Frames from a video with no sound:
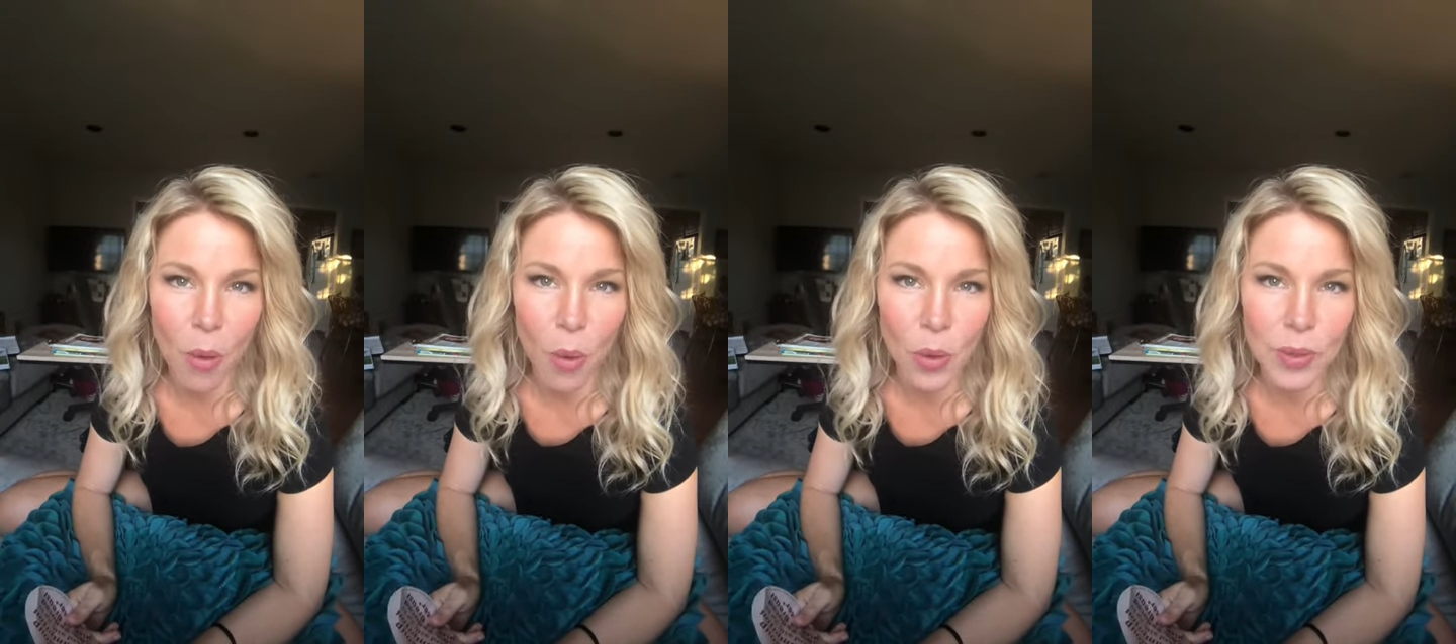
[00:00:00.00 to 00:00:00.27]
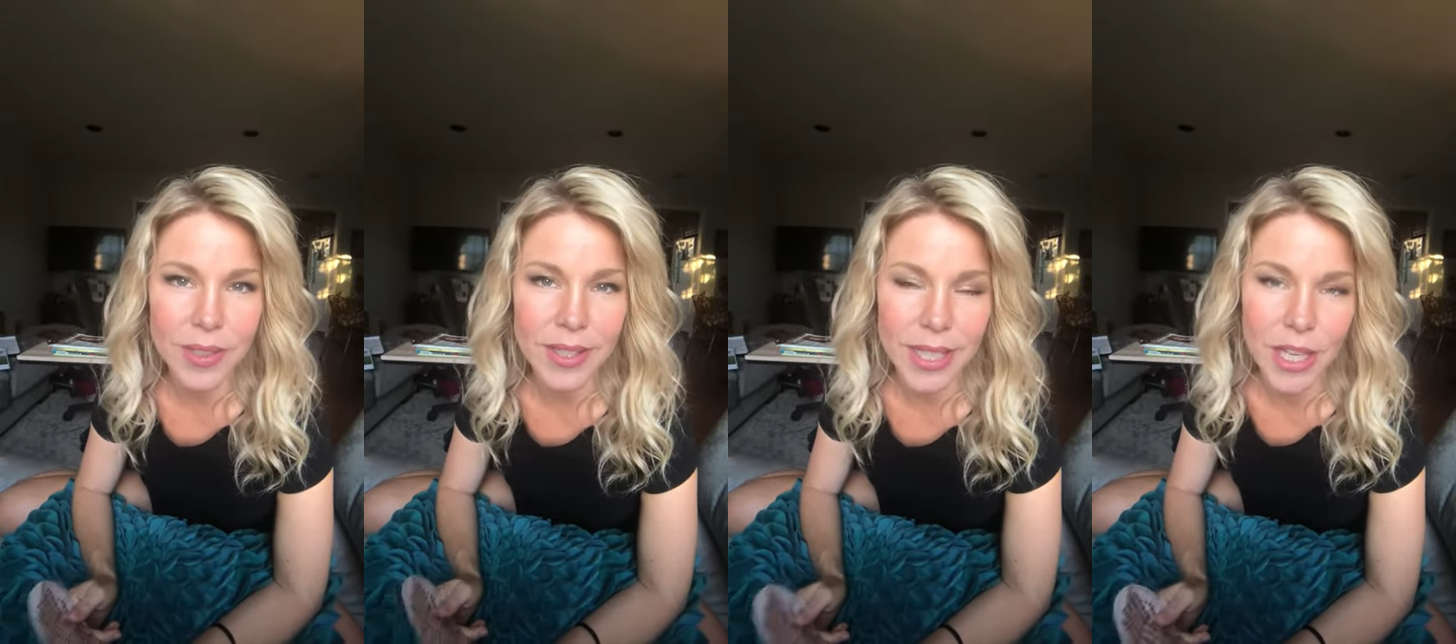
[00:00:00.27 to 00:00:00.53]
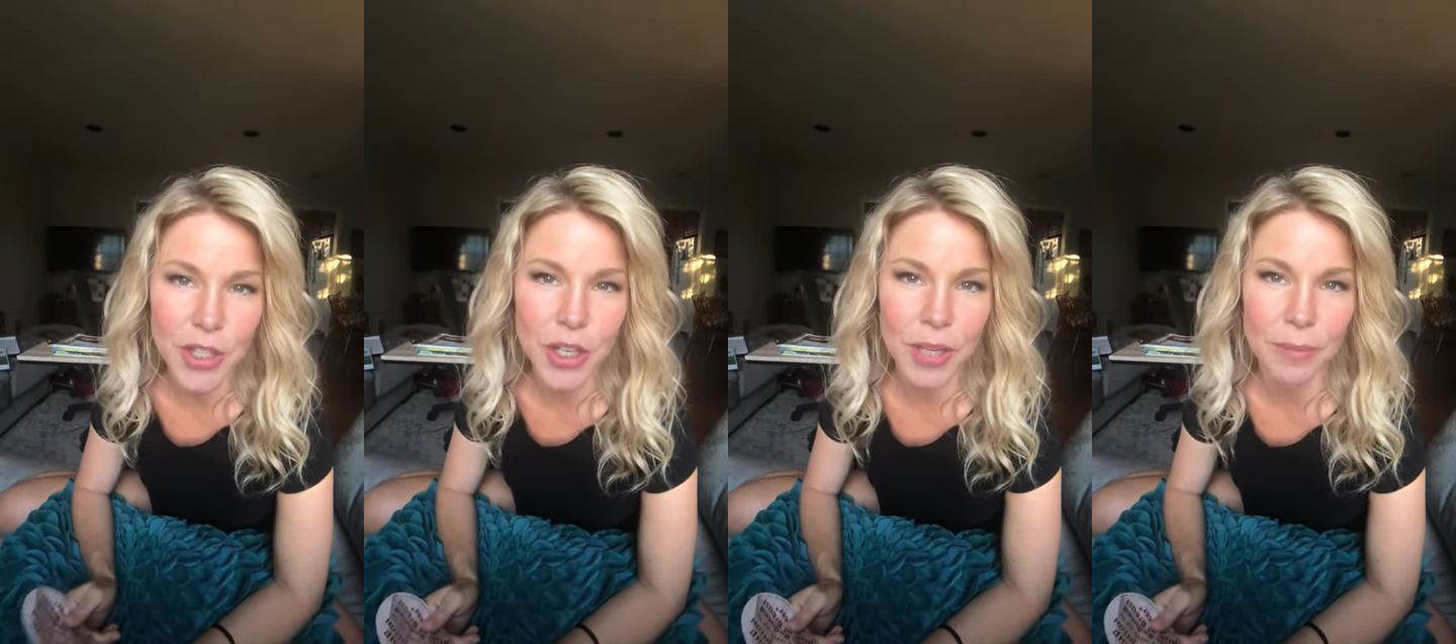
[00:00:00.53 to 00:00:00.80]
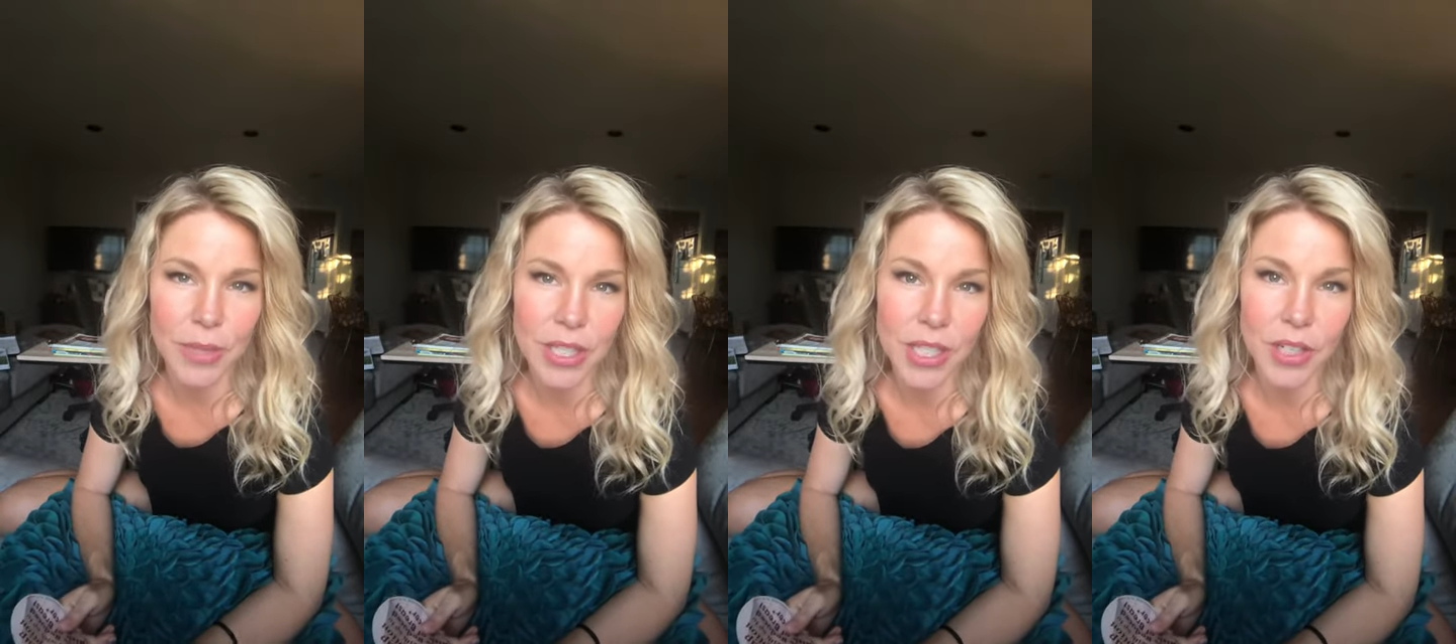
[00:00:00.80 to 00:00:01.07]
old
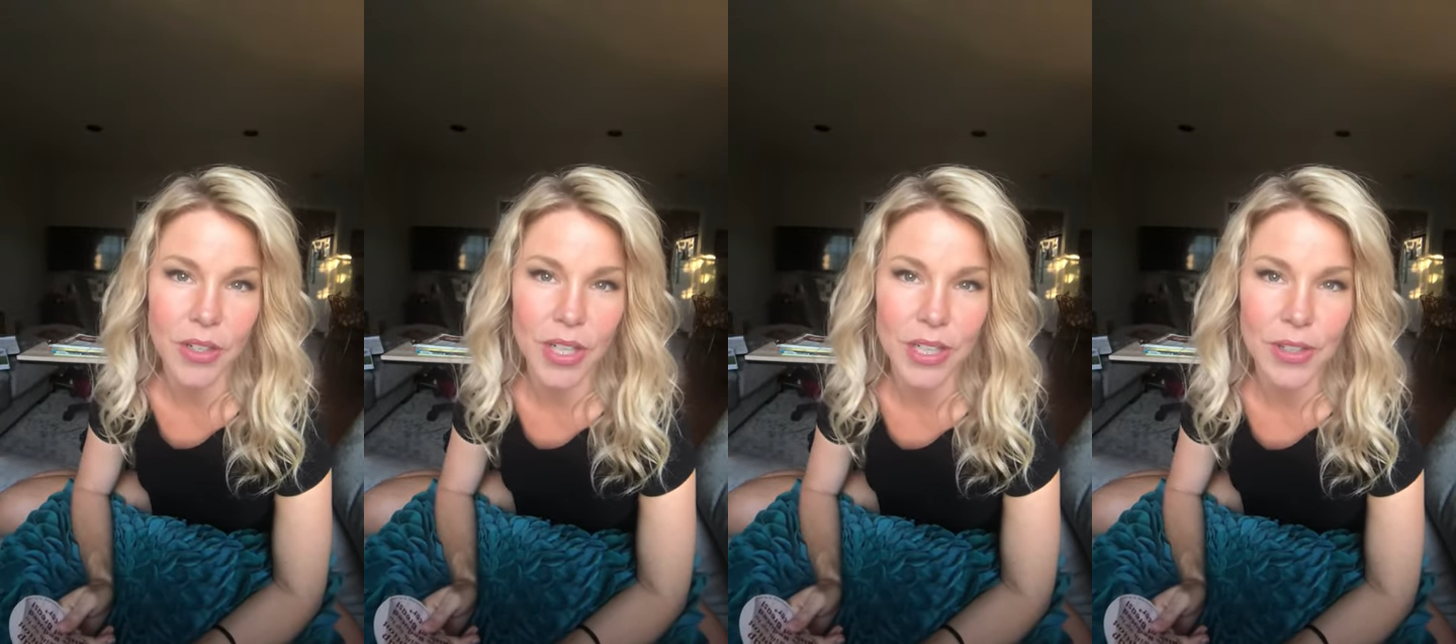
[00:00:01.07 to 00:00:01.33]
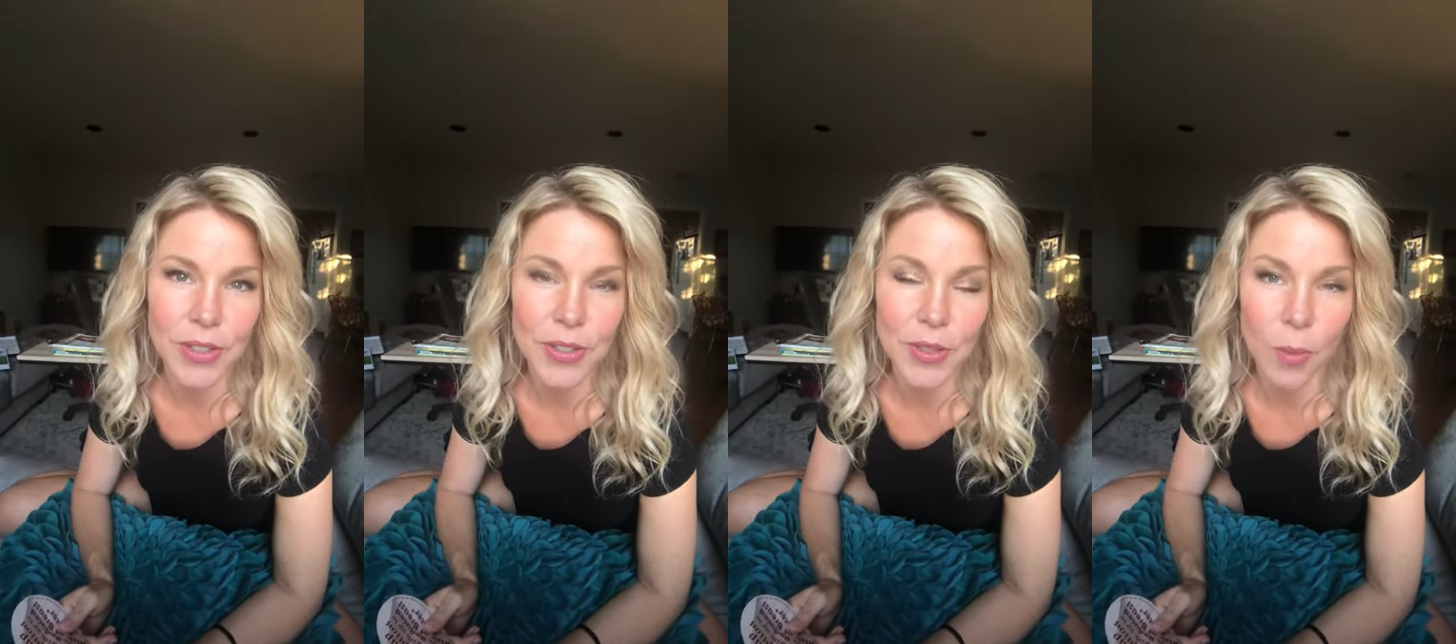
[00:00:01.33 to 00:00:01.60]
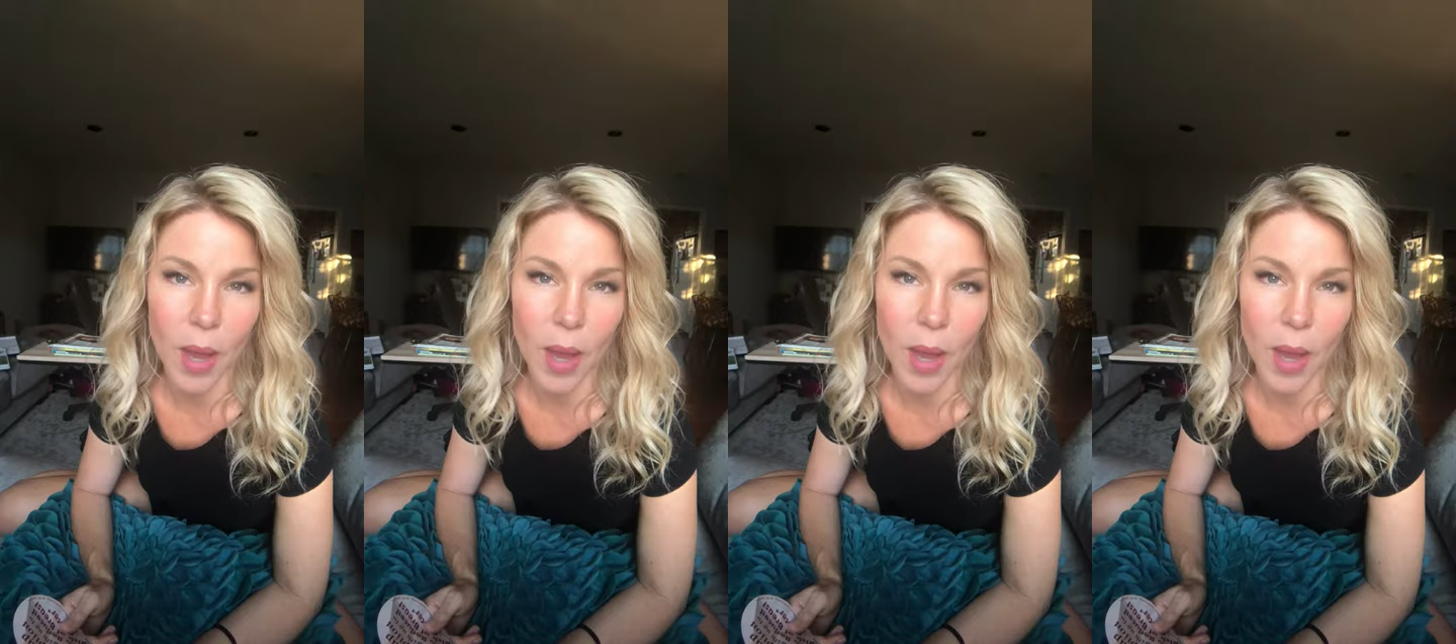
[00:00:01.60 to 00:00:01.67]
teaching materials